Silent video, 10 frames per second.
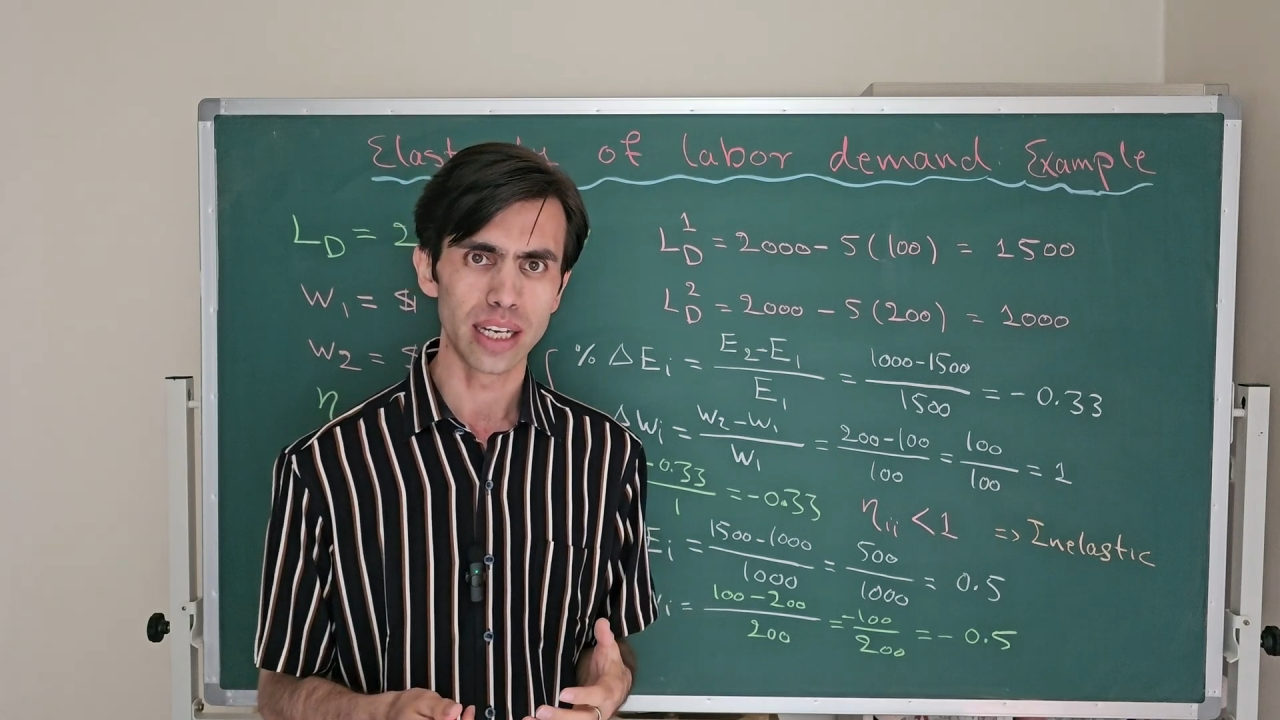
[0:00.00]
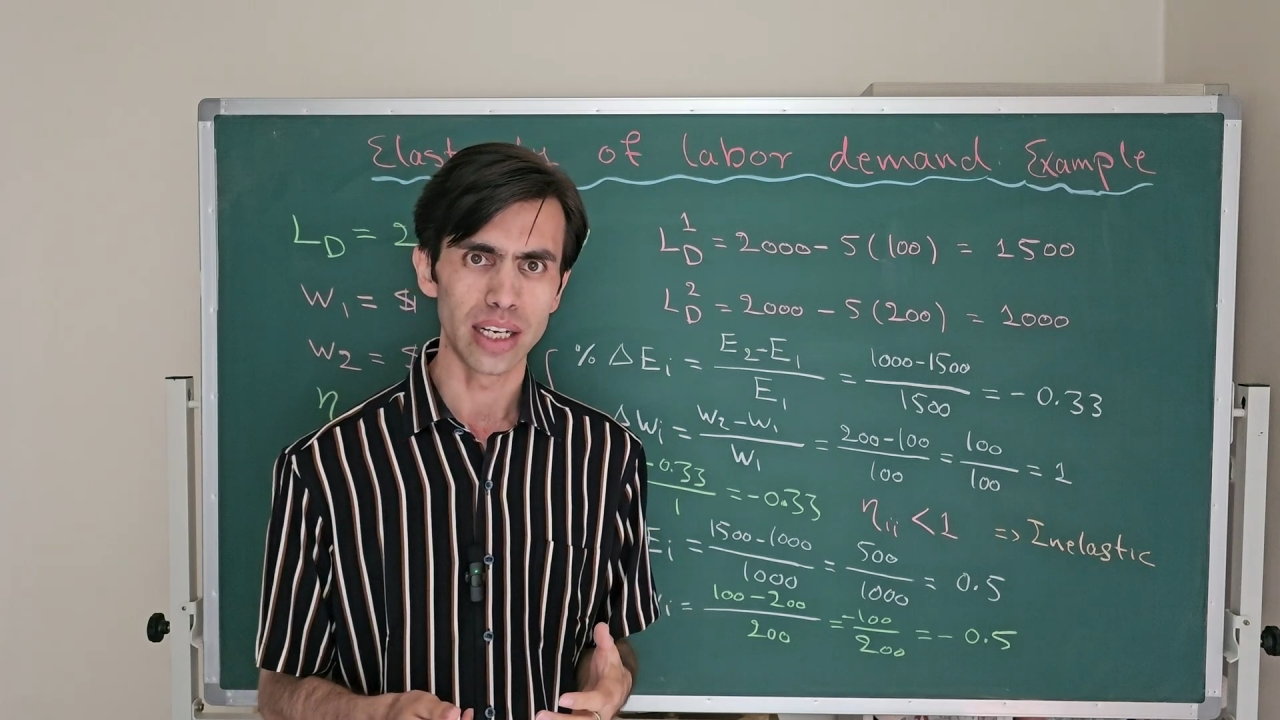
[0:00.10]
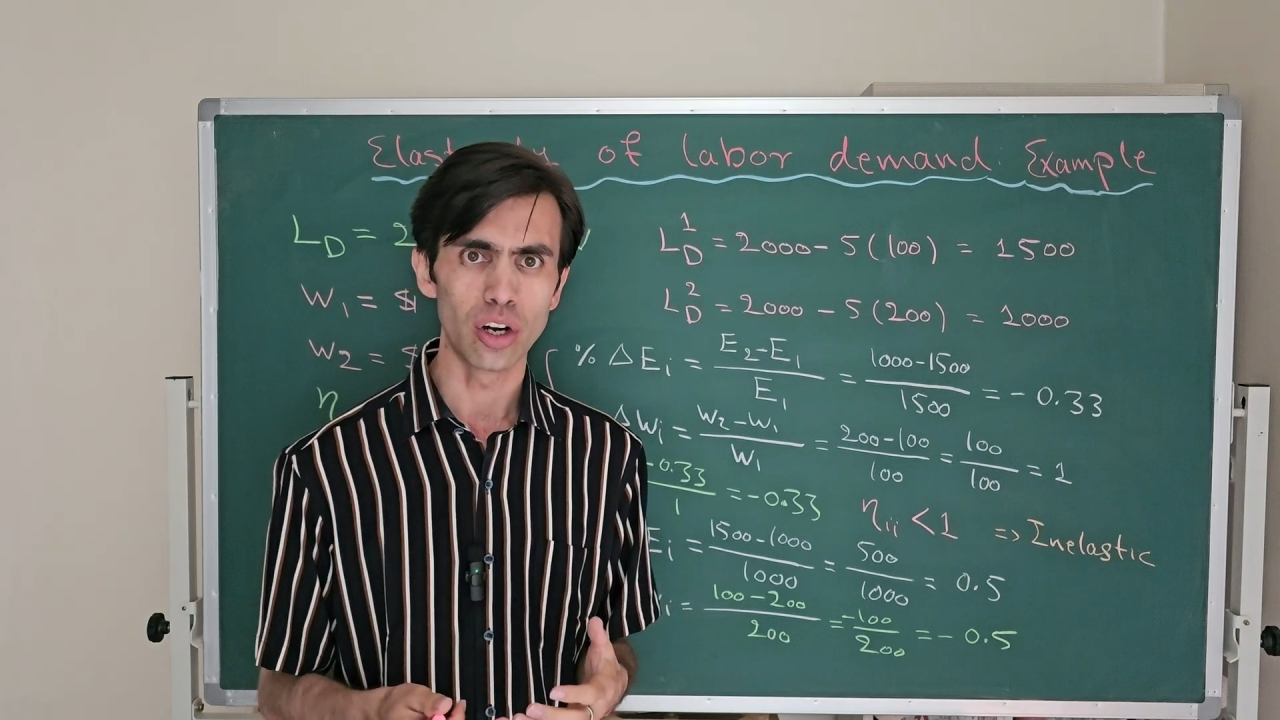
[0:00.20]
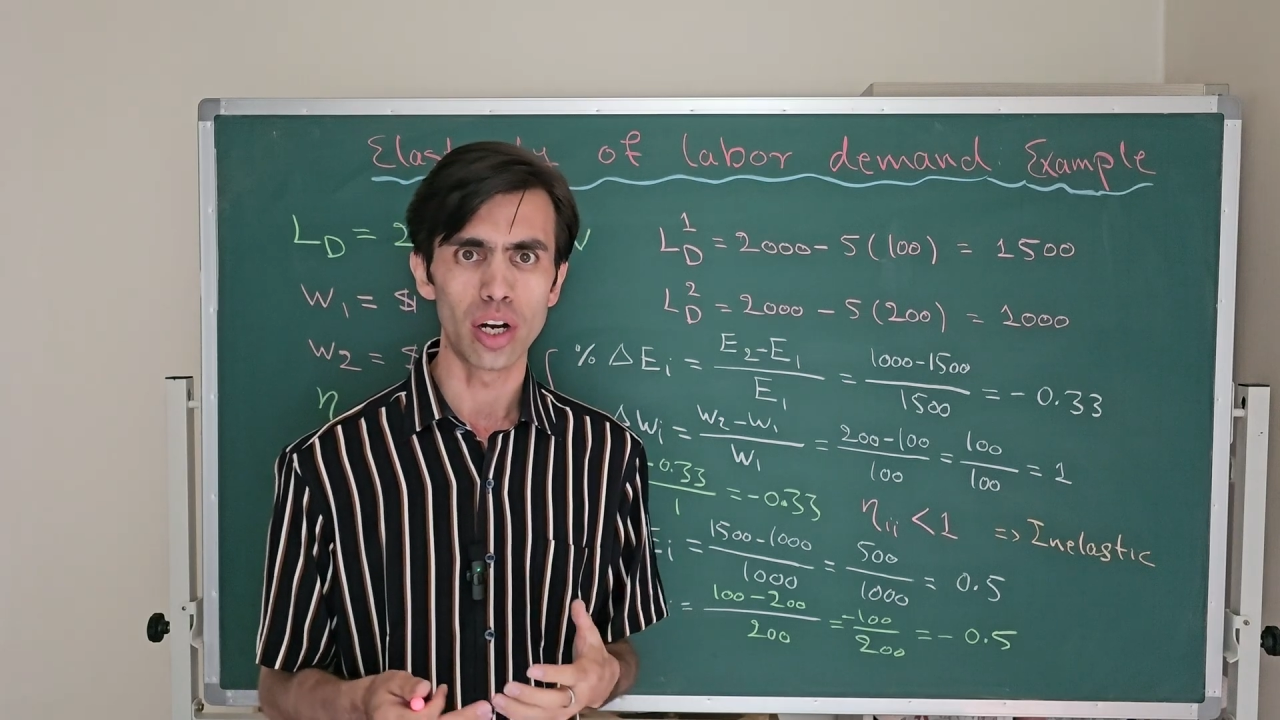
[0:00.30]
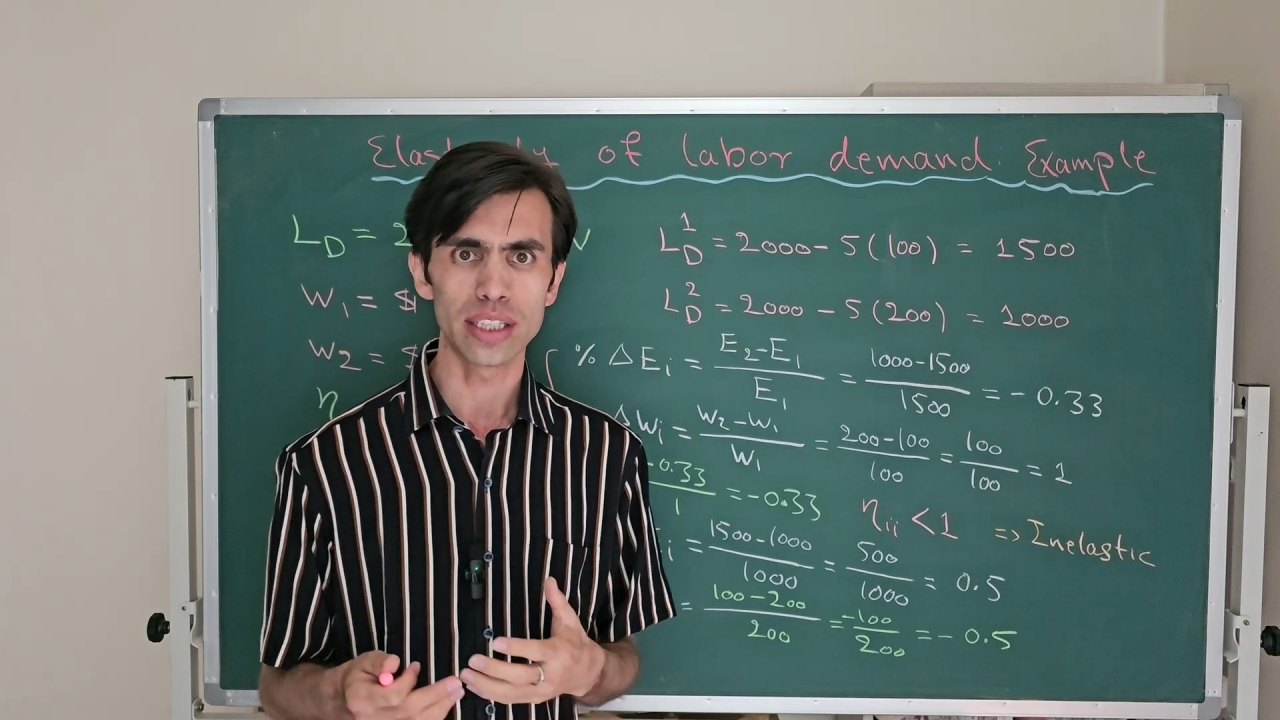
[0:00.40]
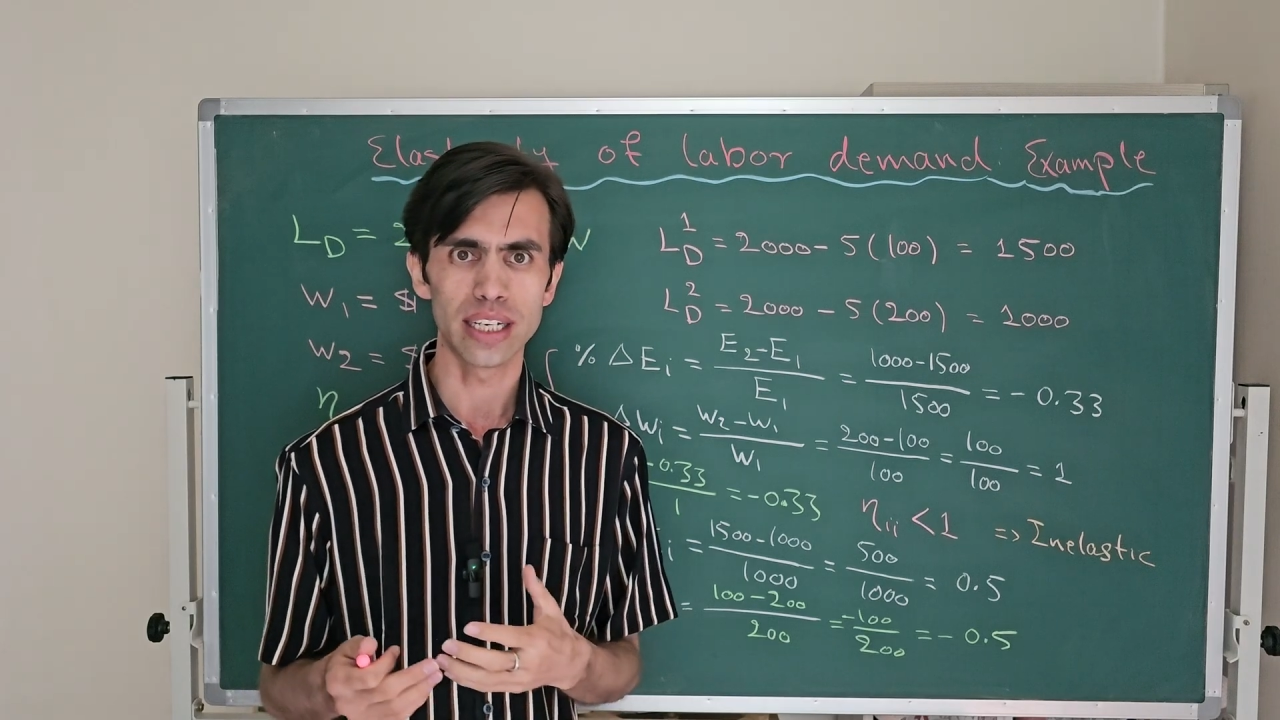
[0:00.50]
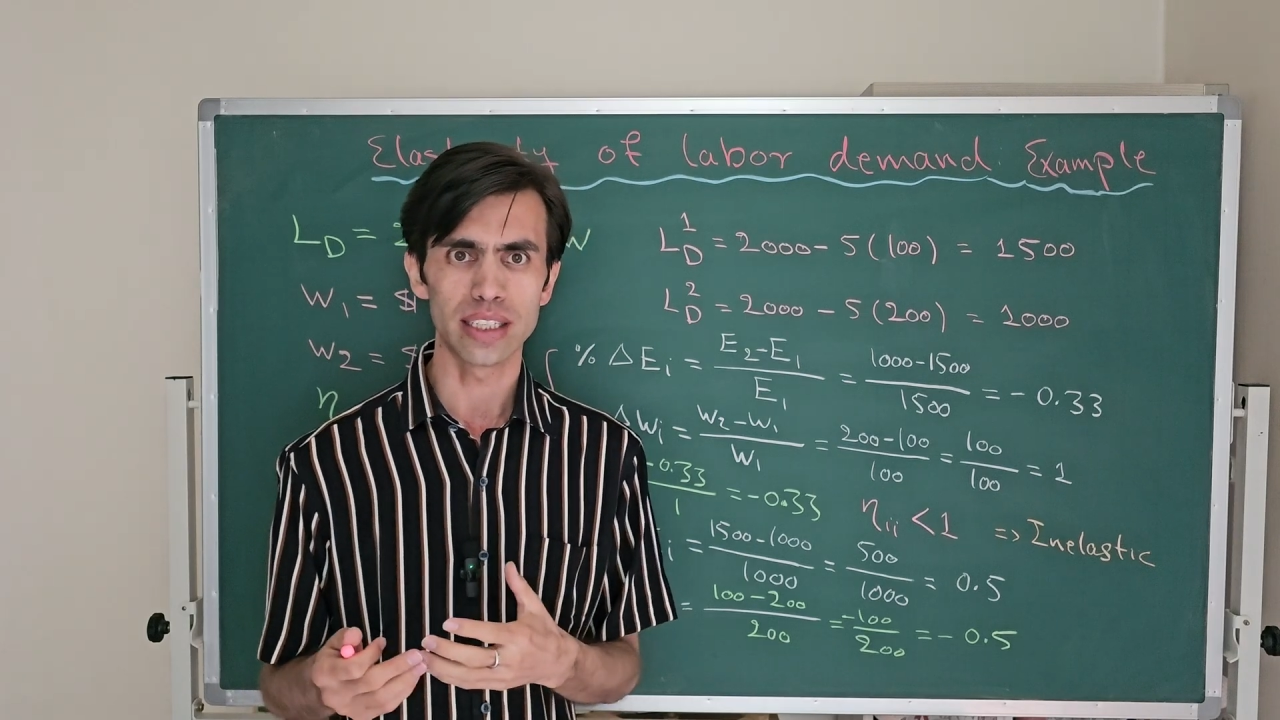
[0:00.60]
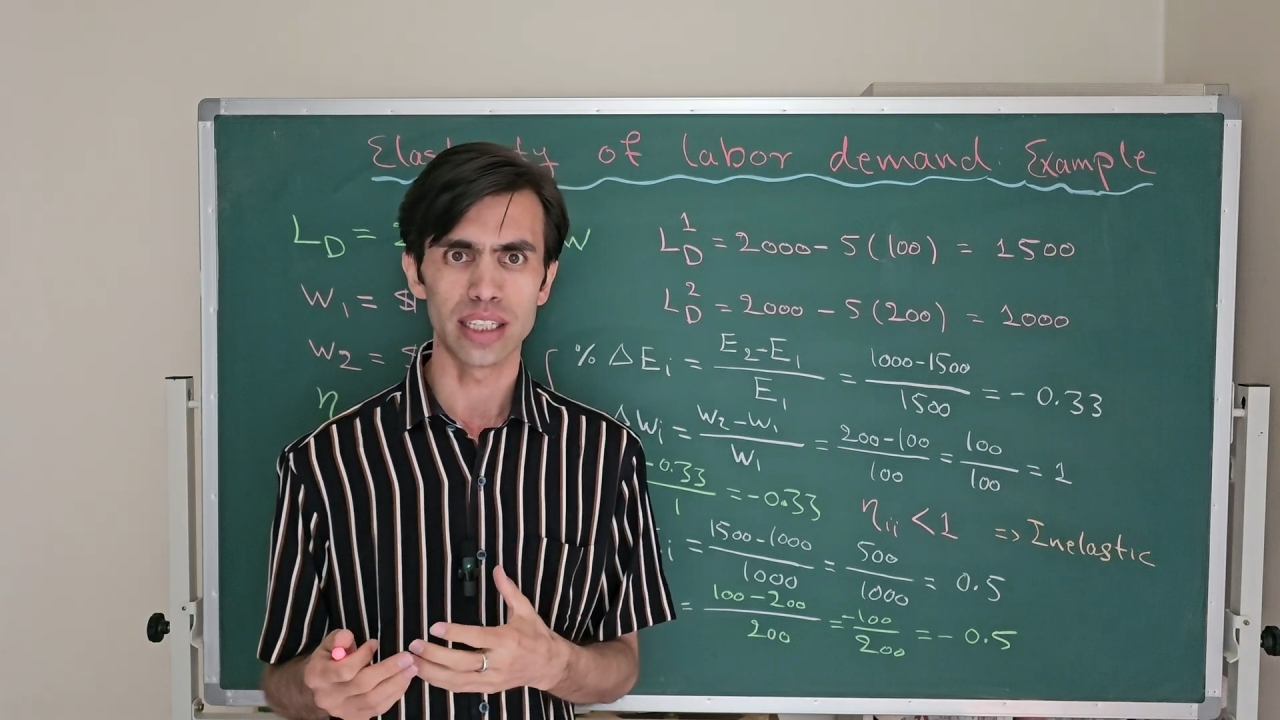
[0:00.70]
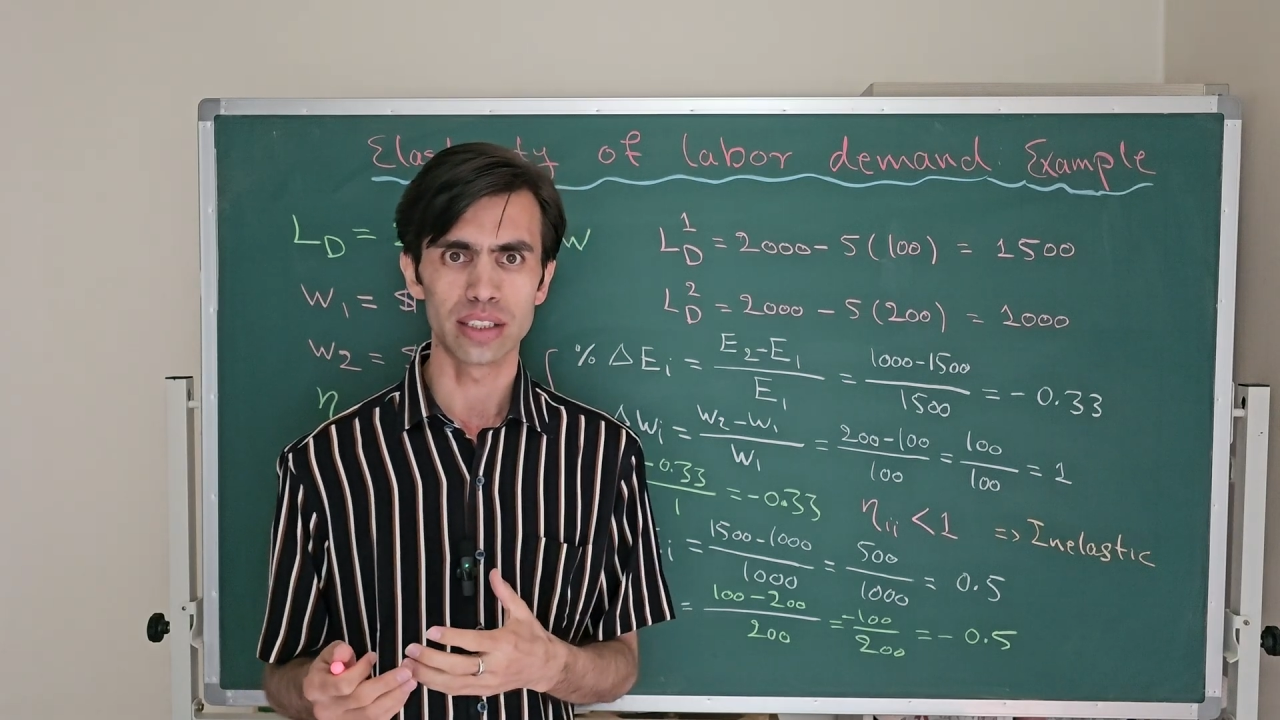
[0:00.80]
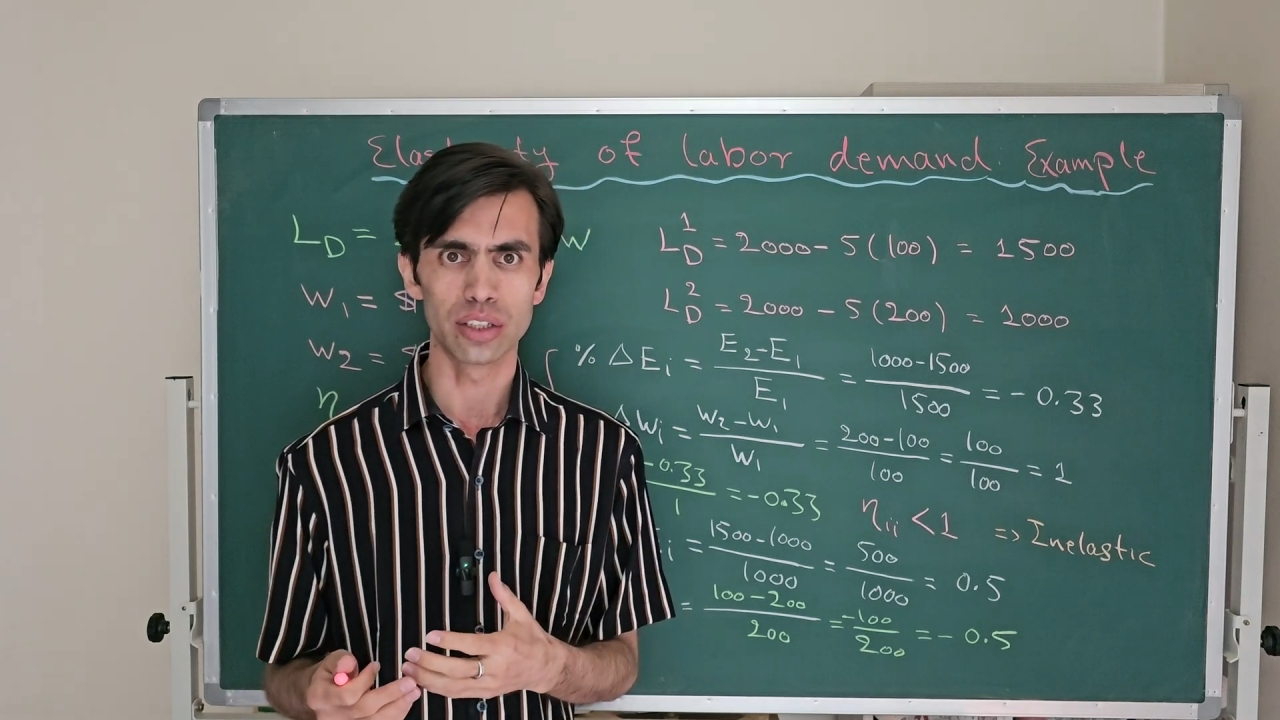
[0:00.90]
in order
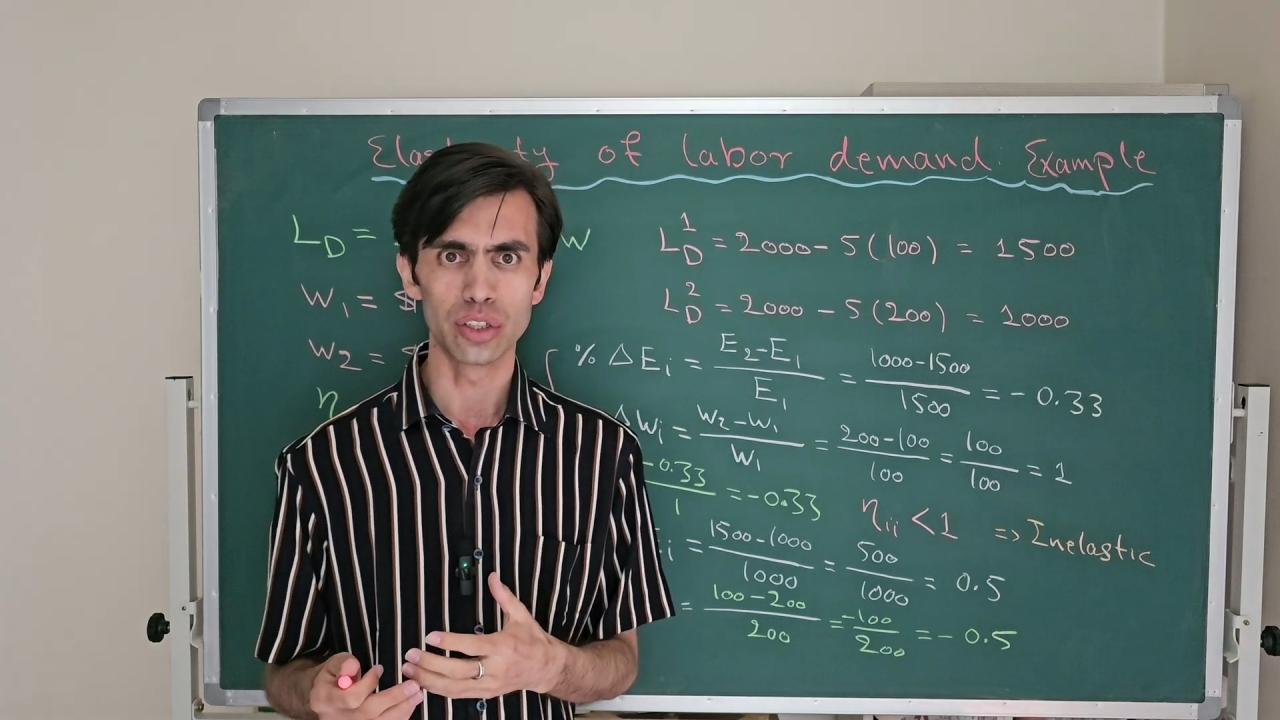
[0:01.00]
that